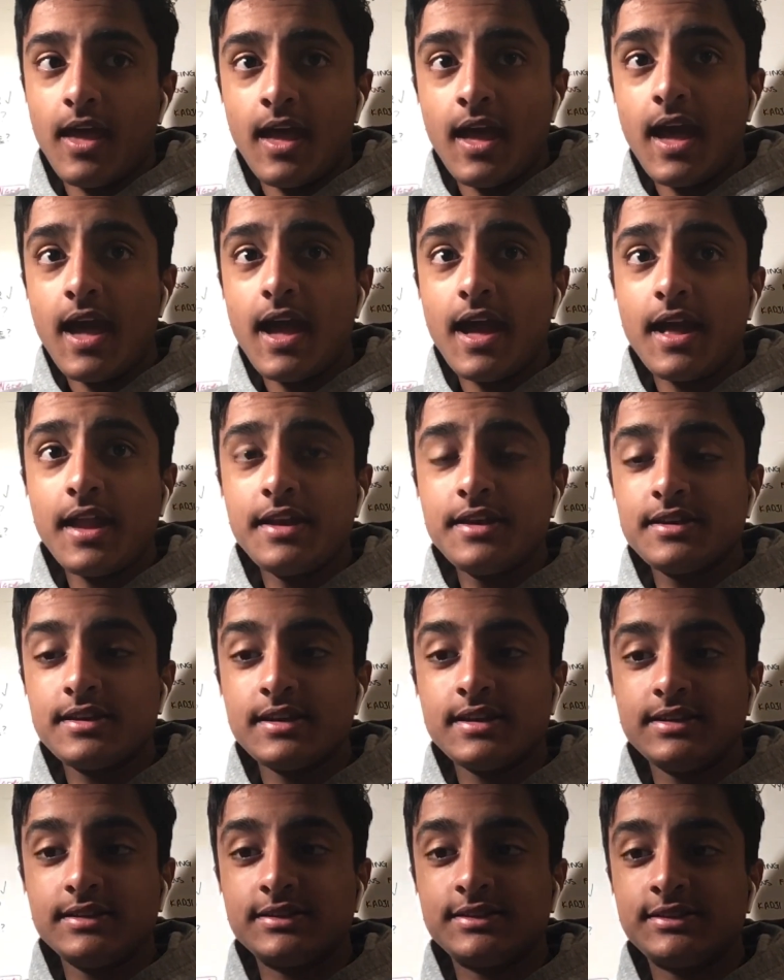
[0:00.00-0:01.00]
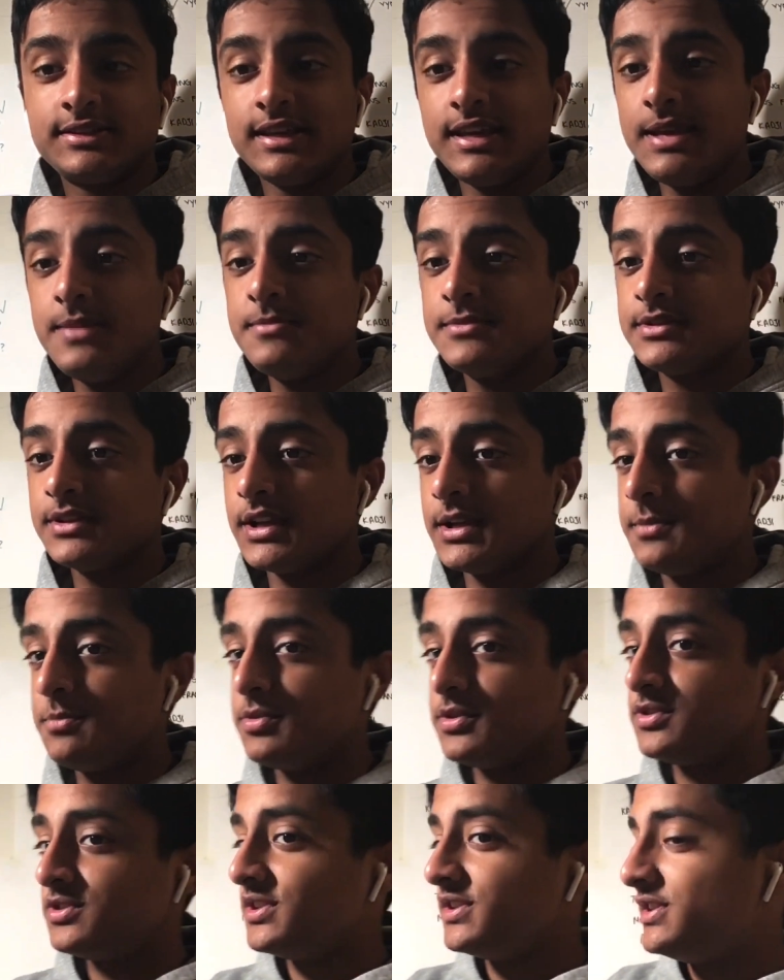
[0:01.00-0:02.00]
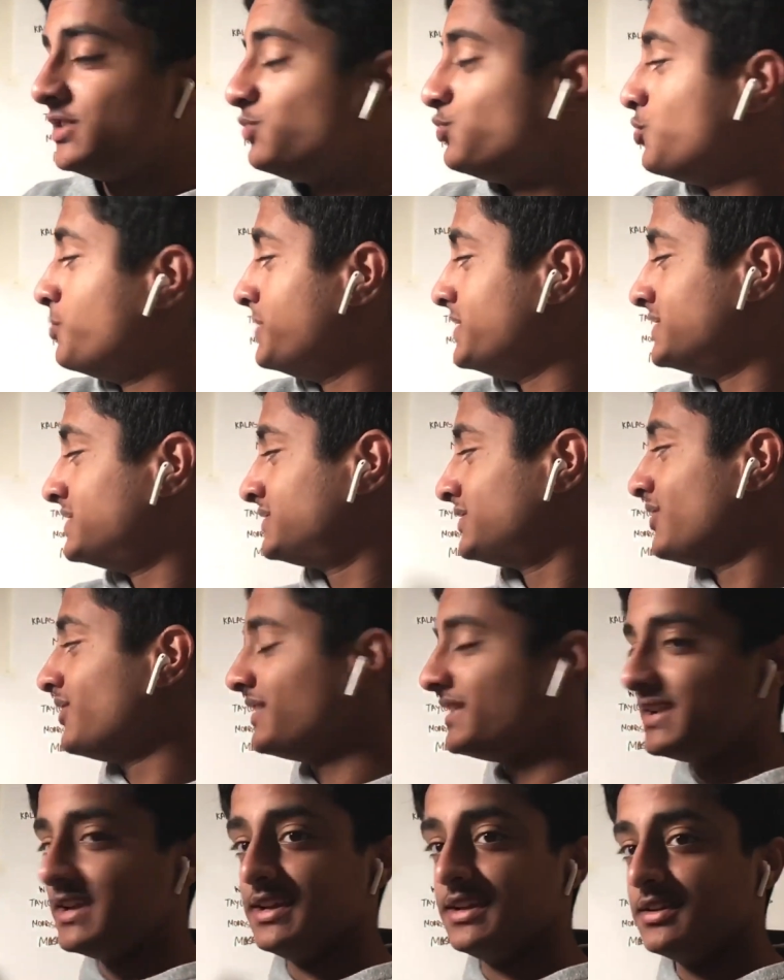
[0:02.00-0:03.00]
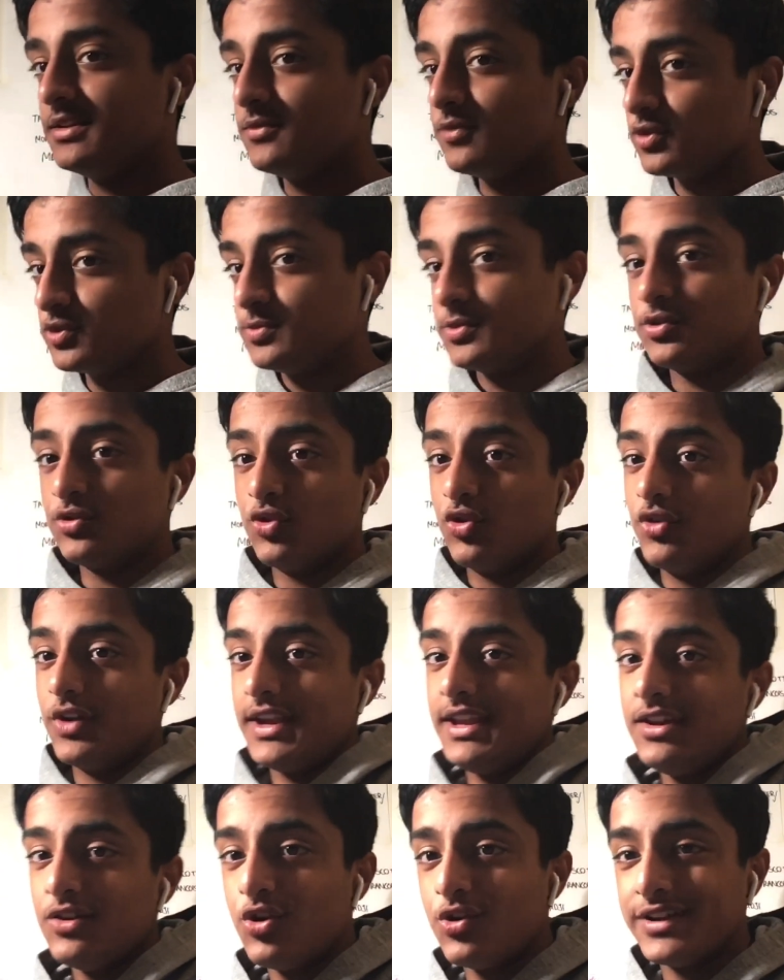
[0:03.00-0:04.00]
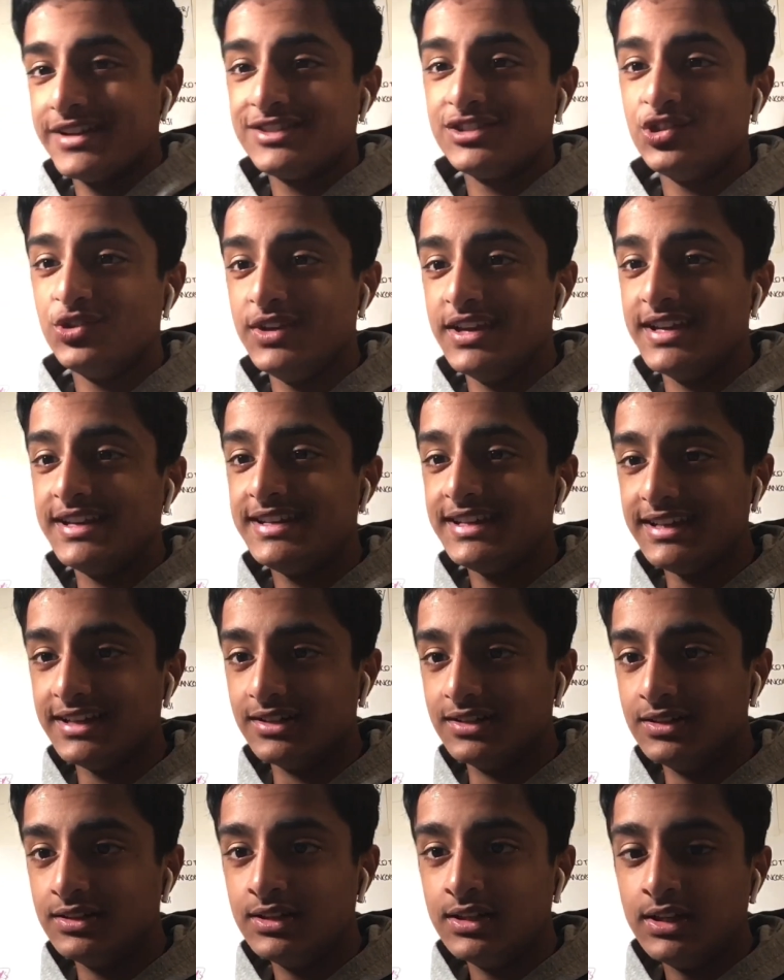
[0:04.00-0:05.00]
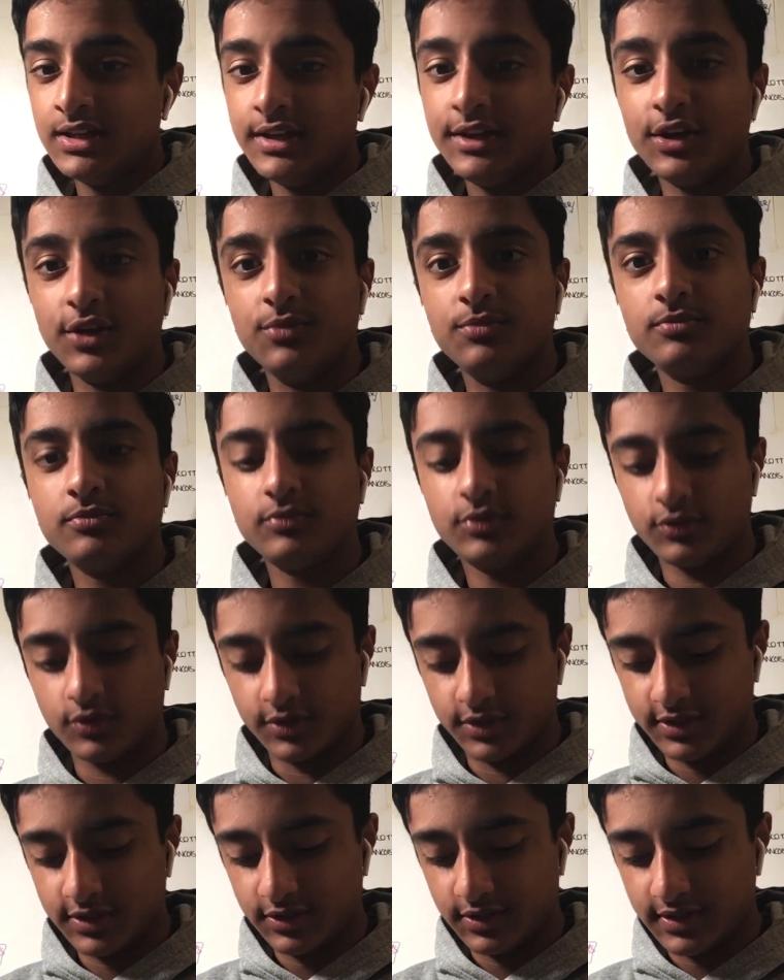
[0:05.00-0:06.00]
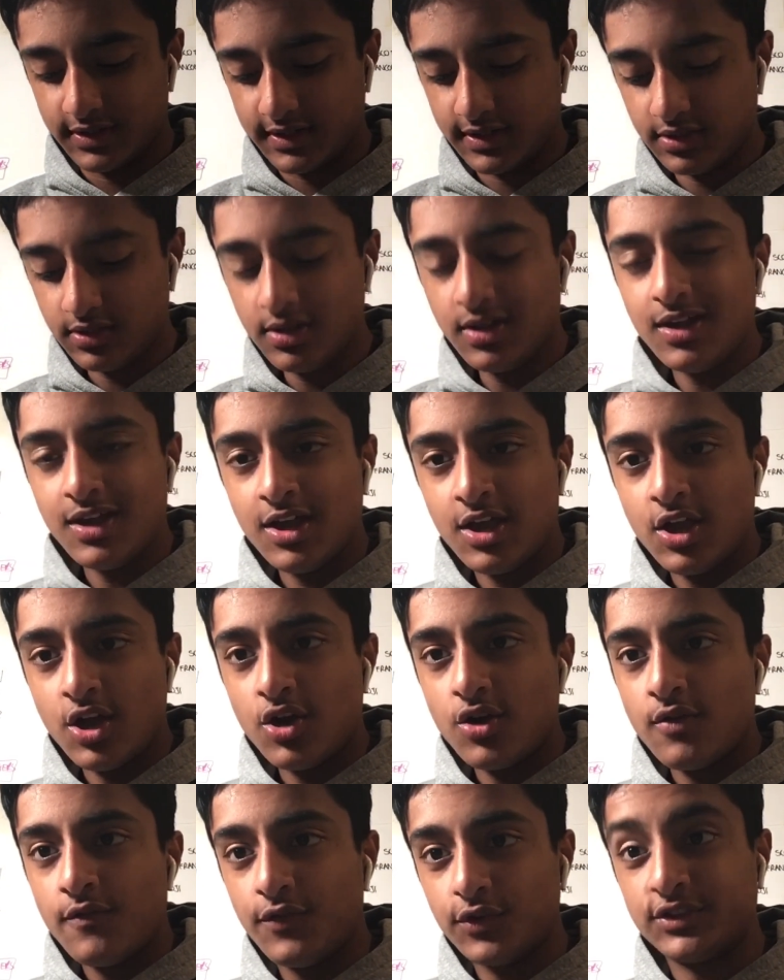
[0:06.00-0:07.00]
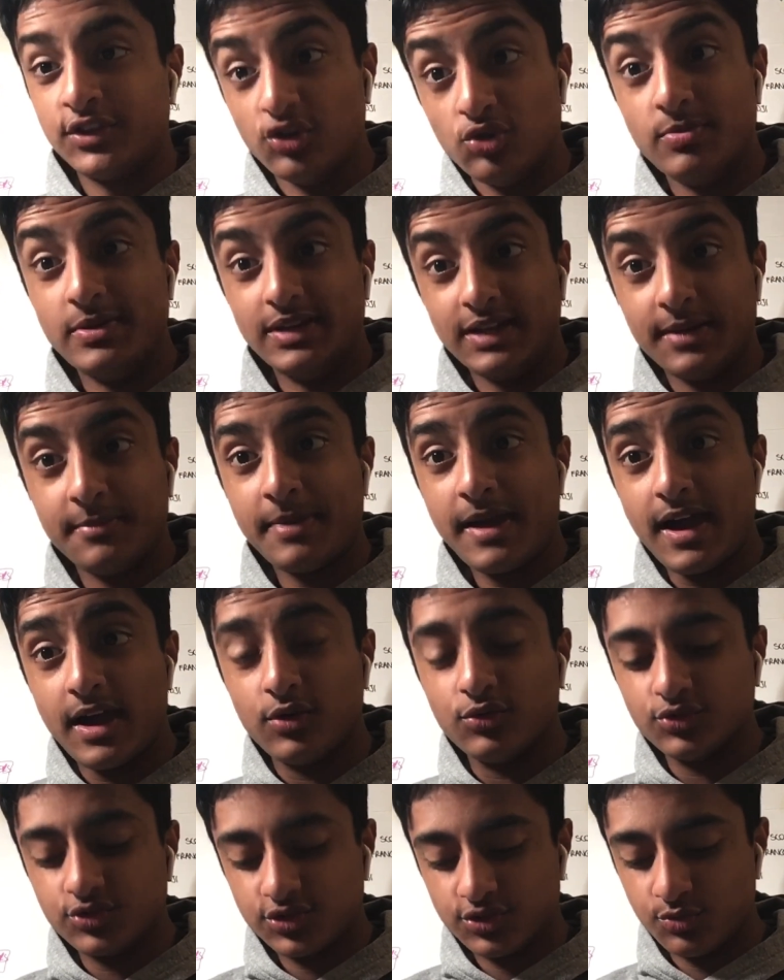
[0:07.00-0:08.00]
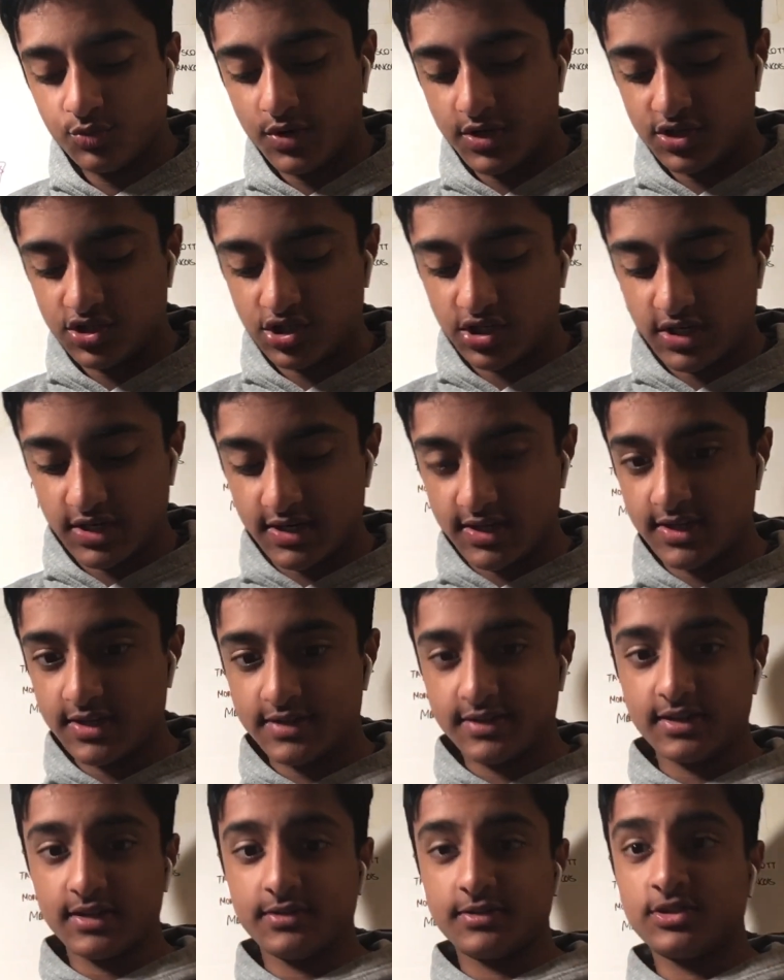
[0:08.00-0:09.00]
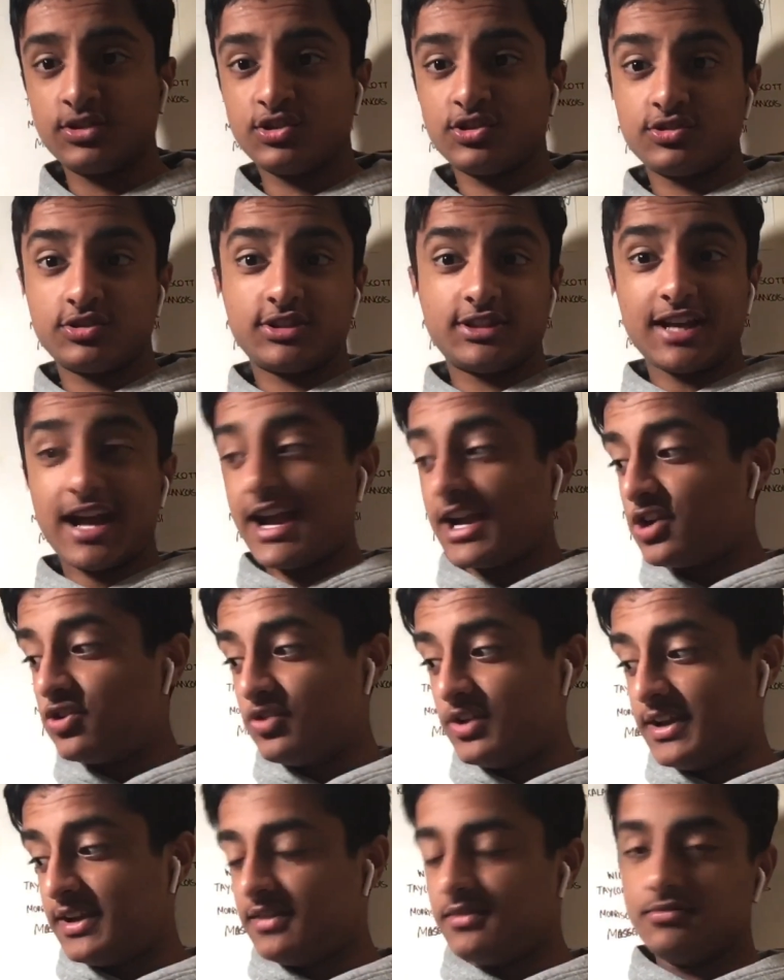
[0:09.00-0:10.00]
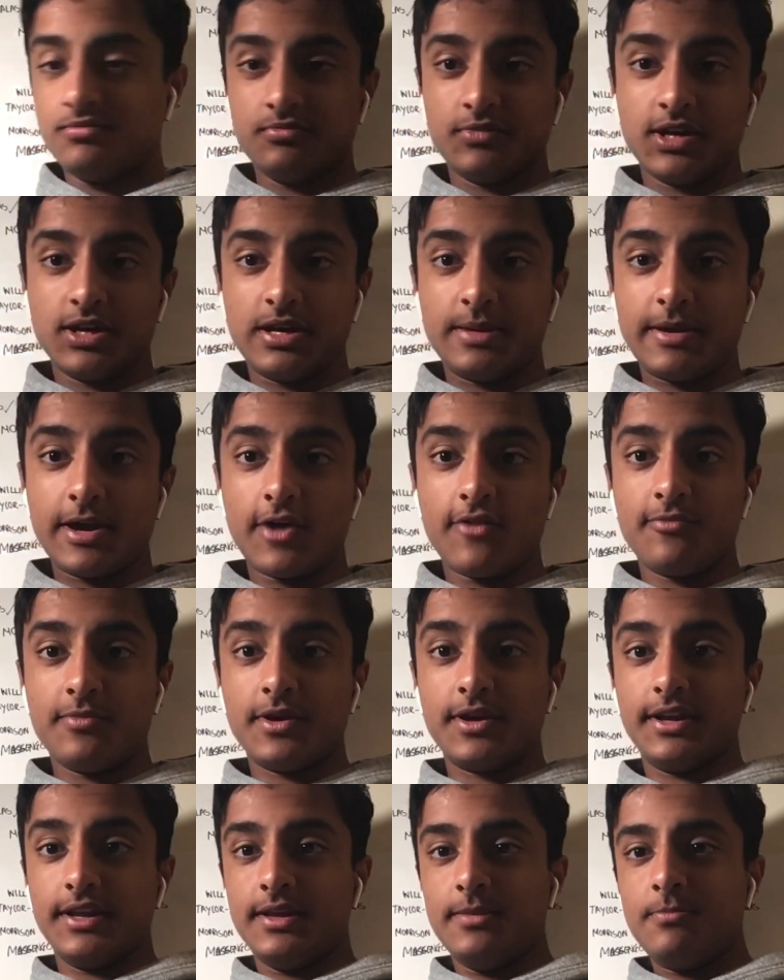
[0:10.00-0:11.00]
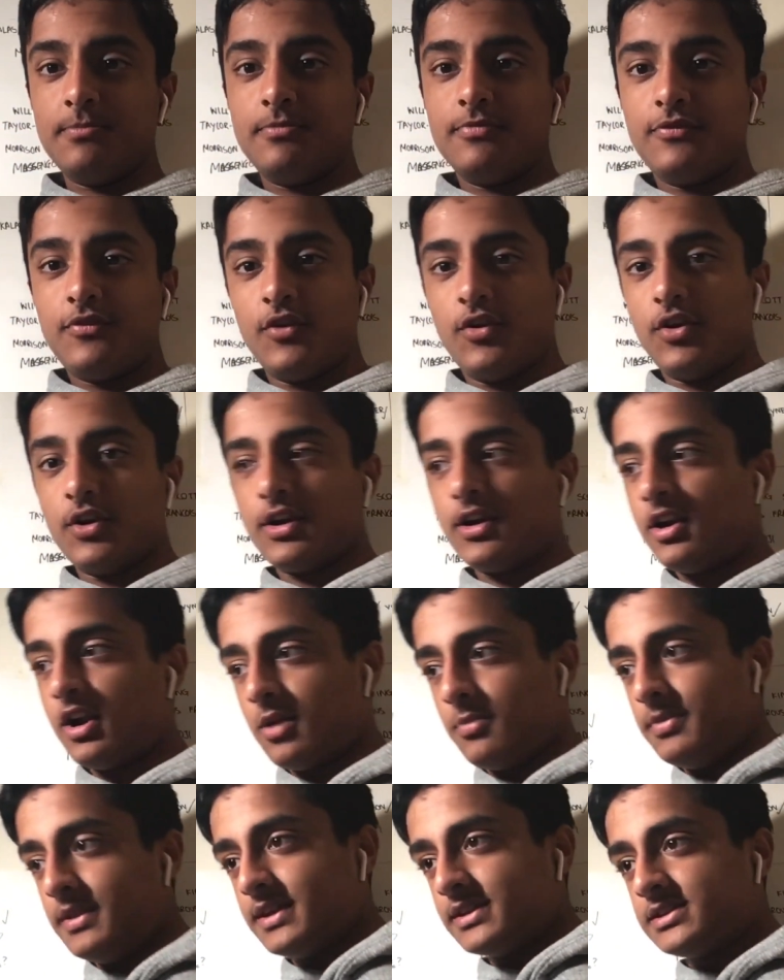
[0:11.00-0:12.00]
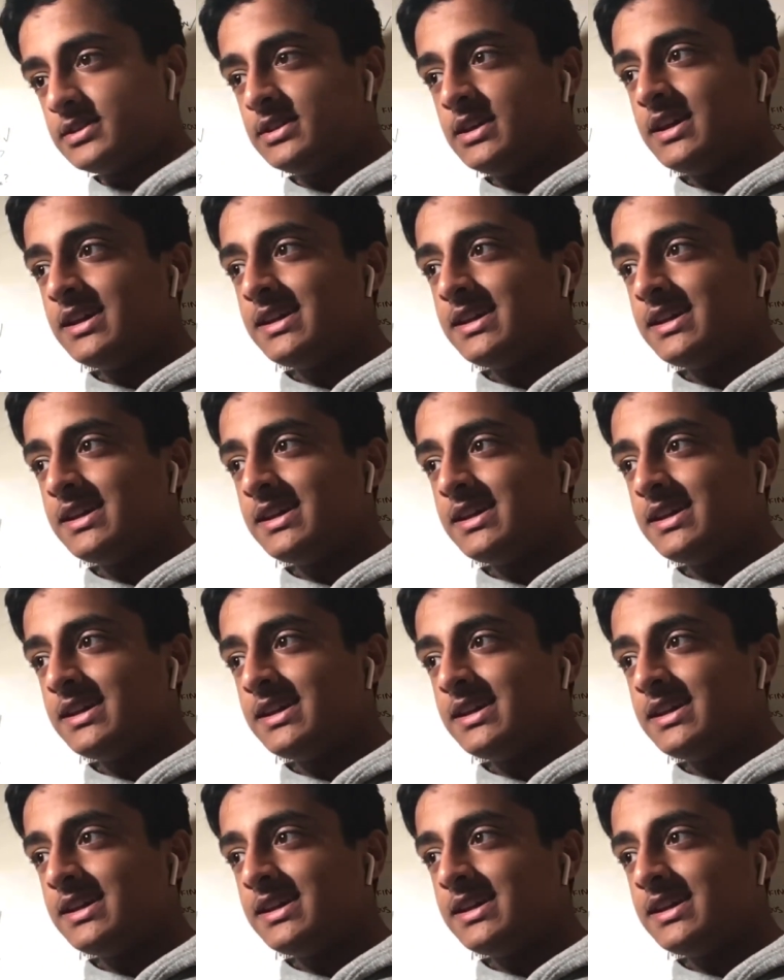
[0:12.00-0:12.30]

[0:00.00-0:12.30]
And it seems like Bristol City will be signing Ross McCrory on a 2-year deal. No, not on a 2-year deal. For £2 million, which is a staggering amount of money for a club that's